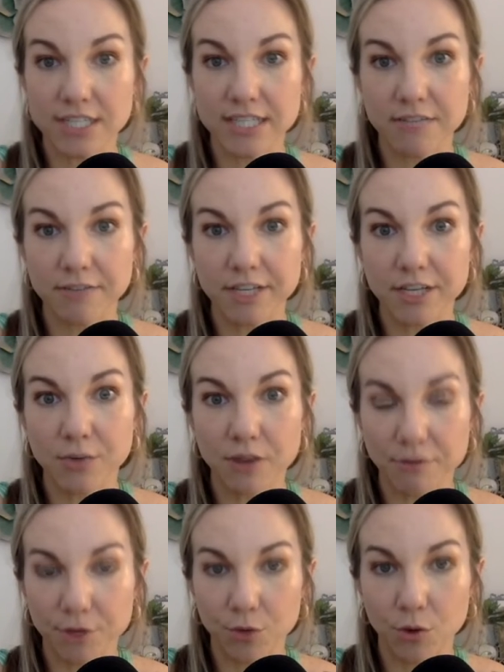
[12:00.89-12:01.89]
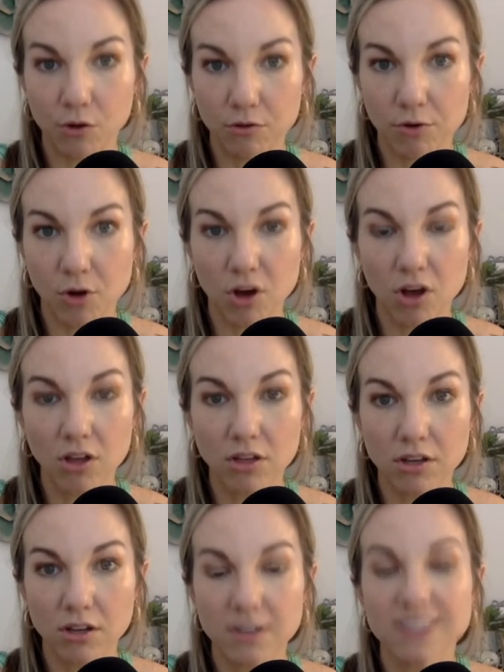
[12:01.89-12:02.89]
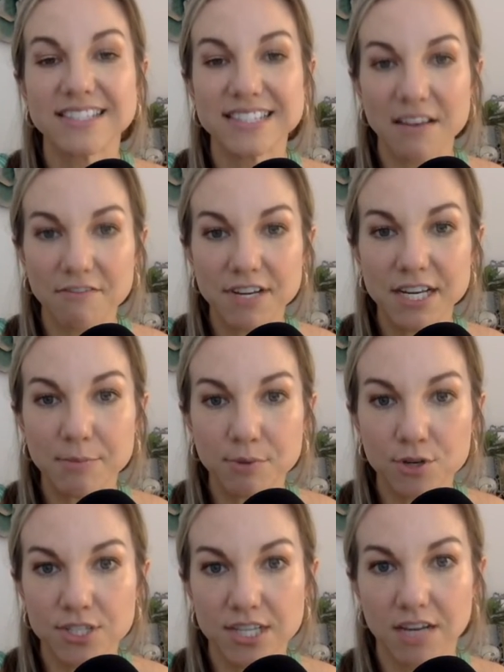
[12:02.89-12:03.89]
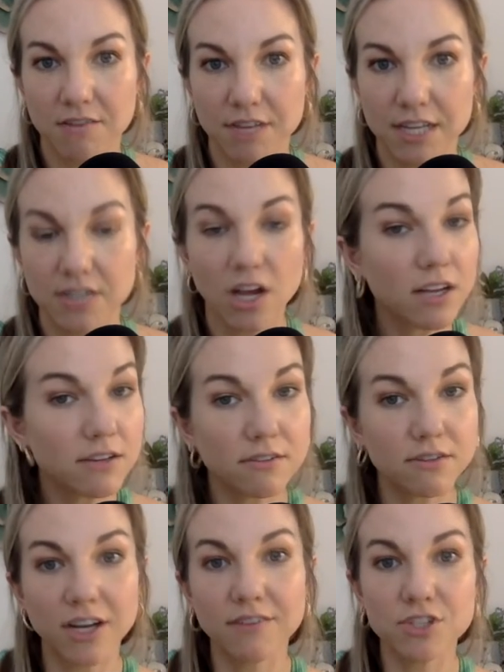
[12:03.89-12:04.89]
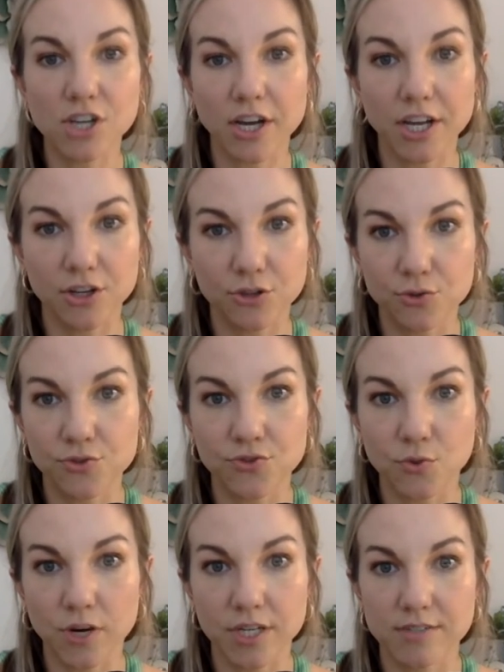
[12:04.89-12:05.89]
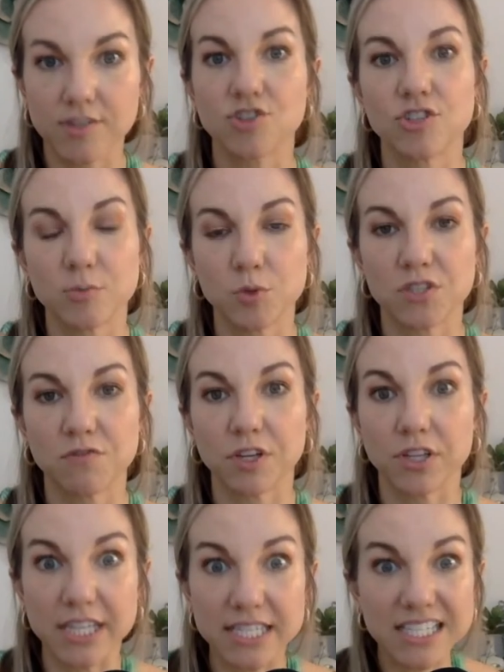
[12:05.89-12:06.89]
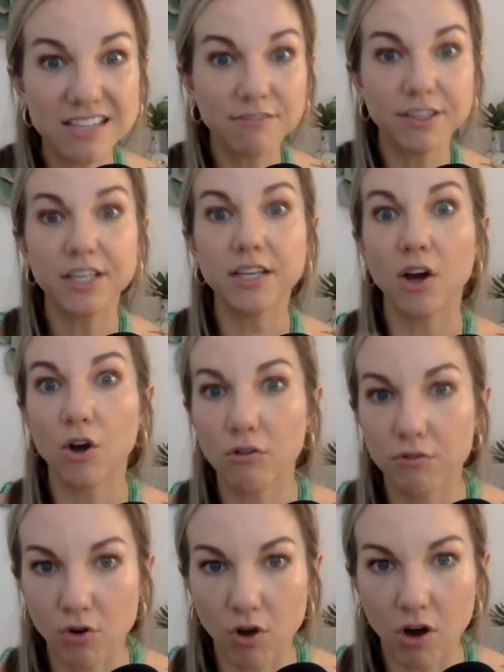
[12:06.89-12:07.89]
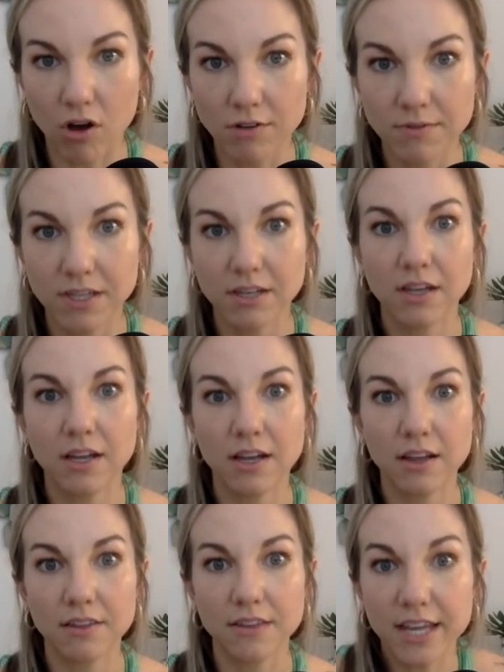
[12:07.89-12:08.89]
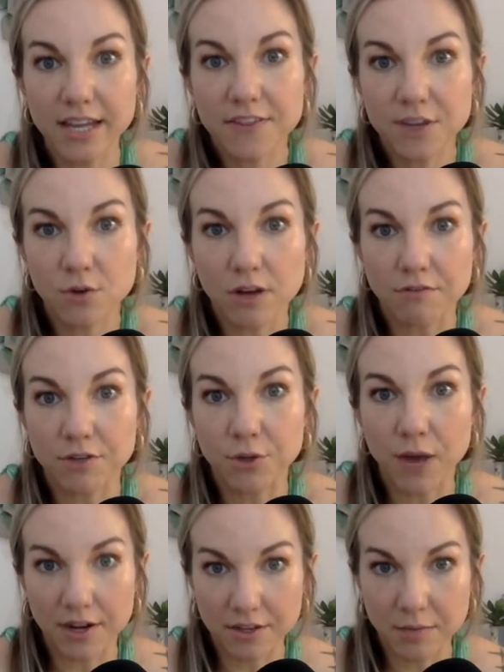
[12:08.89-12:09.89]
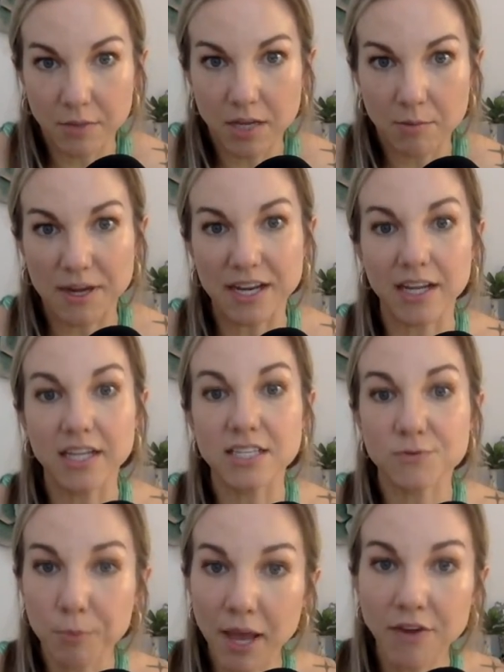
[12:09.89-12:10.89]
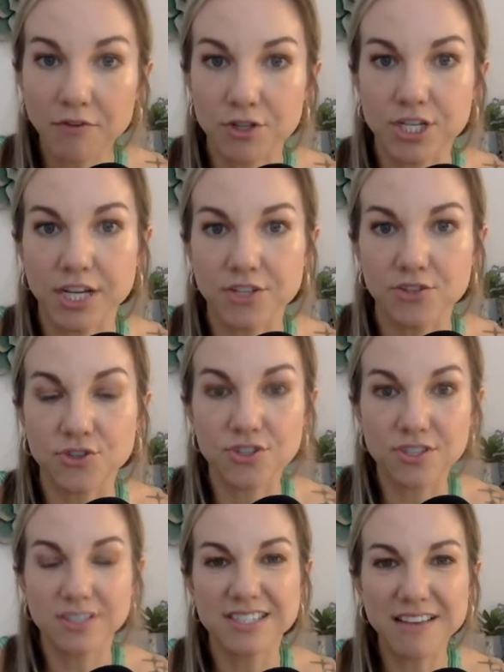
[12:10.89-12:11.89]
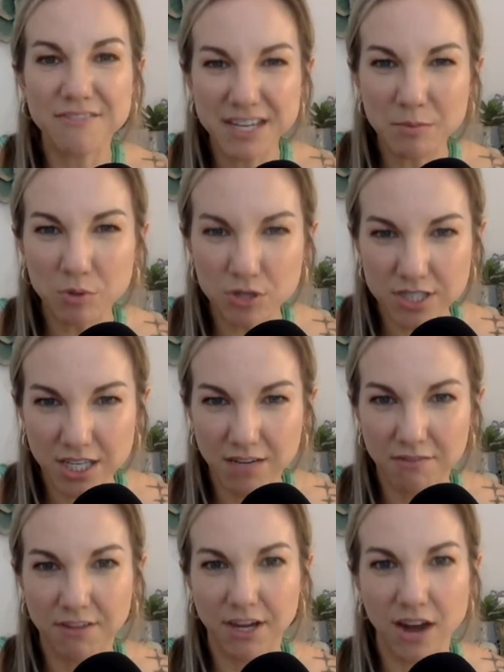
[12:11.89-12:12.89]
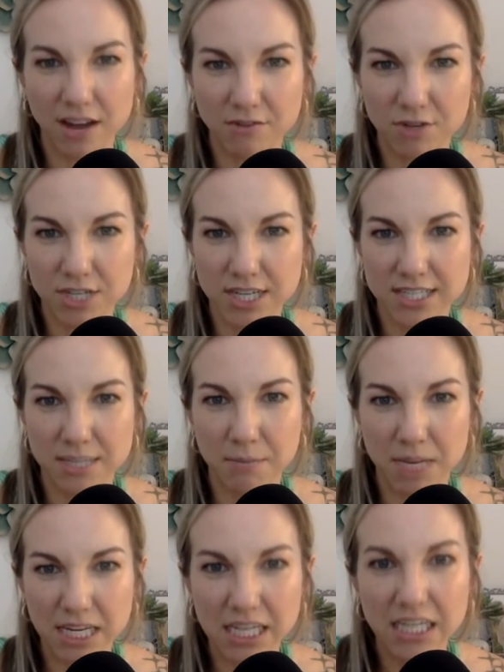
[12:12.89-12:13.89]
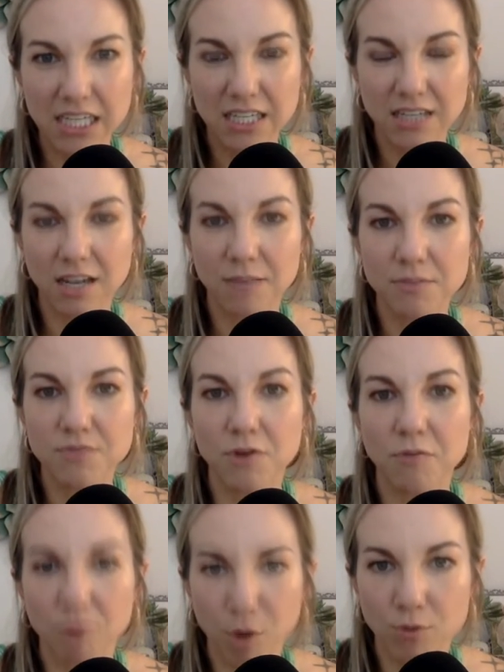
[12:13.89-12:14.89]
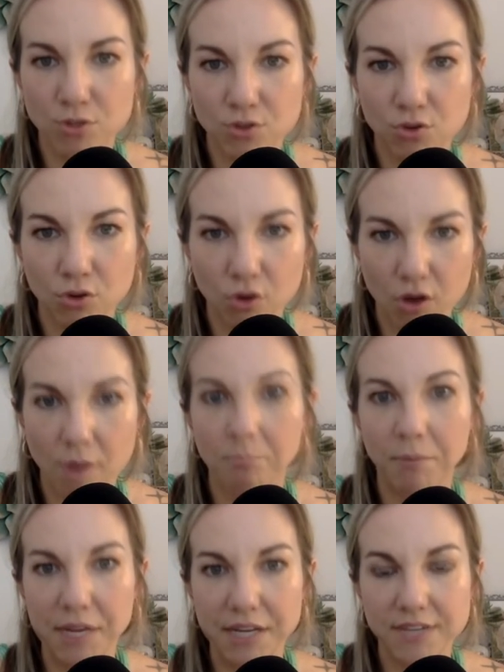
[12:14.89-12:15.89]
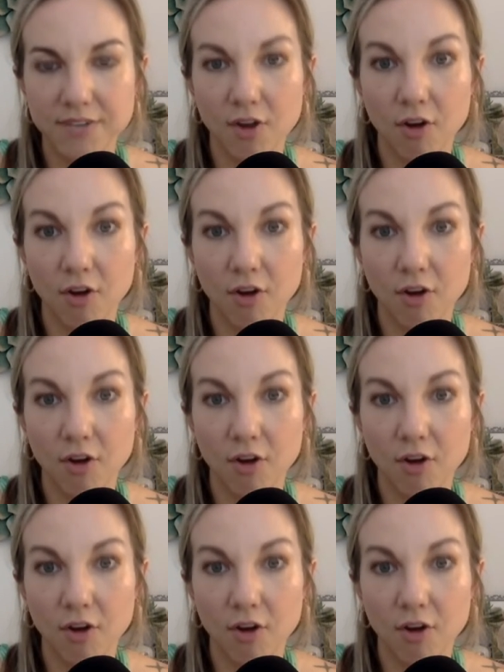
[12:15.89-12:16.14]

TV revenue overall, 70% of it, not even talking news organizations specifically, TV overall. They get their revenue. How do they make money? It's from advertisers. 70% of their advertising money comes from pharmaceutical companies.